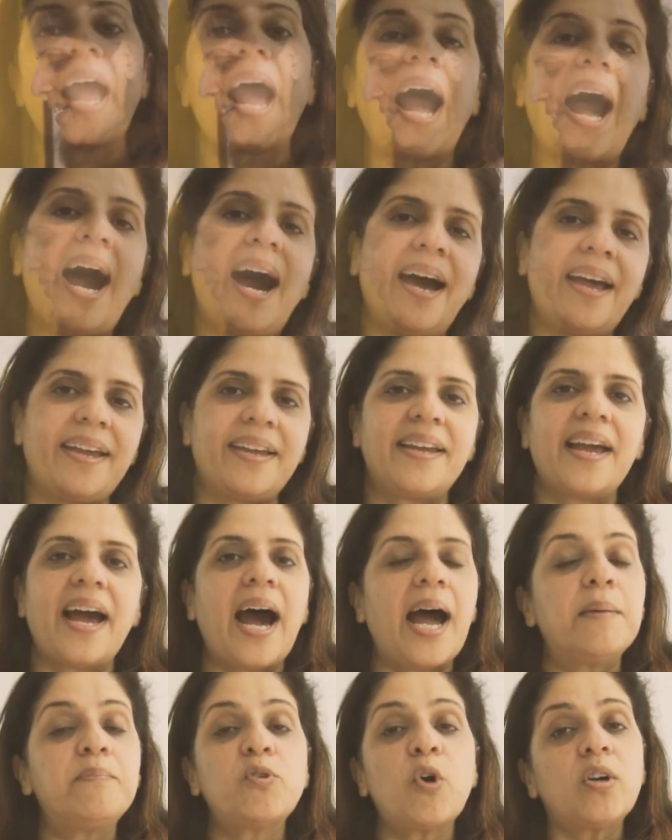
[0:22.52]
Hi,
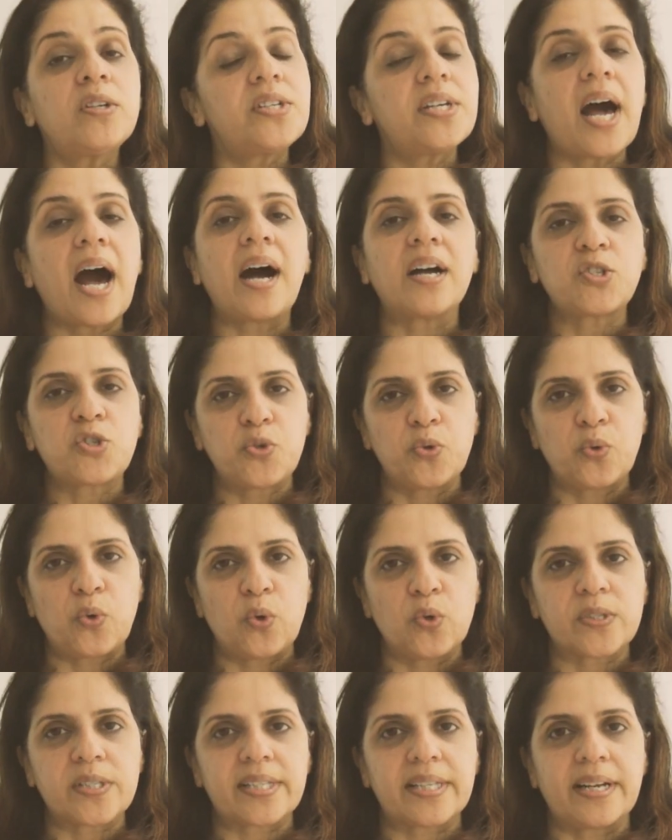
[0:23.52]
I'm Dr. Ashoo
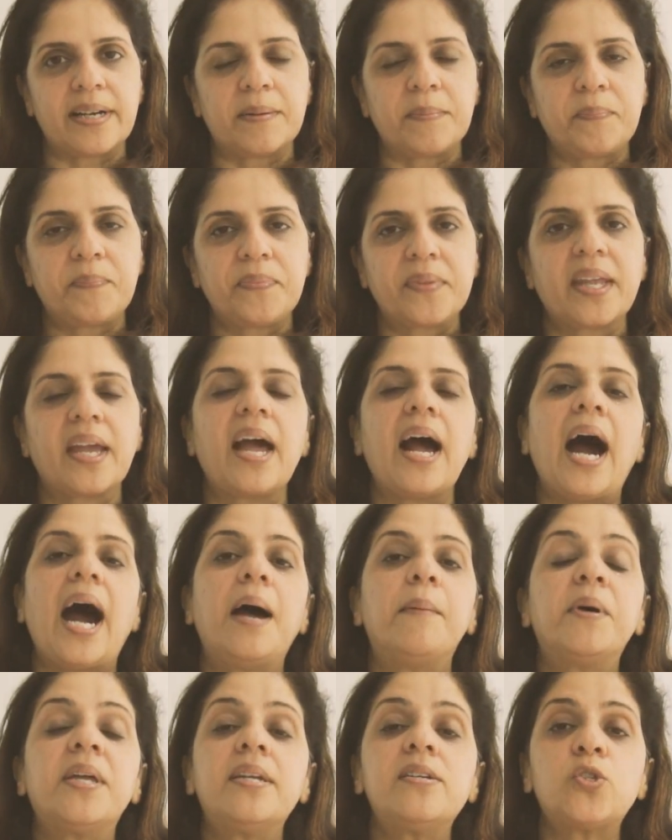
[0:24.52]
Khosla.
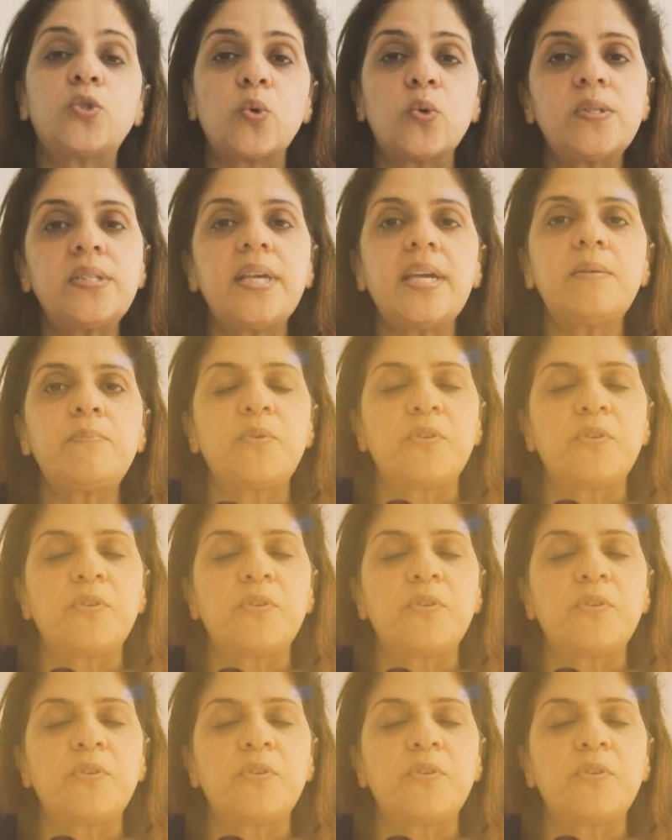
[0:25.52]
I'm an Associate